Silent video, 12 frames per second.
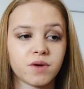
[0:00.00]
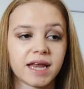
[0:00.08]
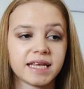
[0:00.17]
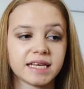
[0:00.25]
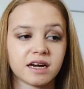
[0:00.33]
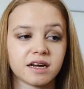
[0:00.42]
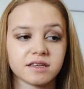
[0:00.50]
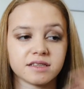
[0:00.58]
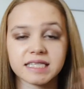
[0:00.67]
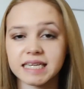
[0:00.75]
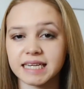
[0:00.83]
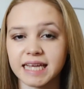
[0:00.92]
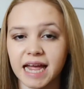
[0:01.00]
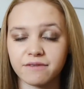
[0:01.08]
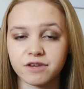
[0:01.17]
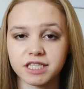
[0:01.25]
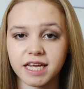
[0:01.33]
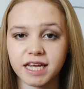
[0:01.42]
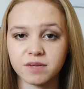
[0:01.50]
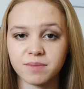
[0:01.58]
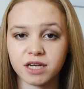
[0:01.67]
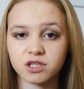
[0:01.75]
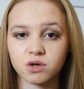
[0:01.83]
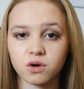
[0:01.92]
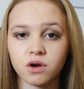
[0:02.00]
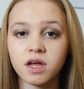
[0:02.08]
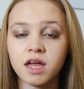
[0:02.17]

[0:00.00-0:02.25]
any kind of skincare routine, you make sure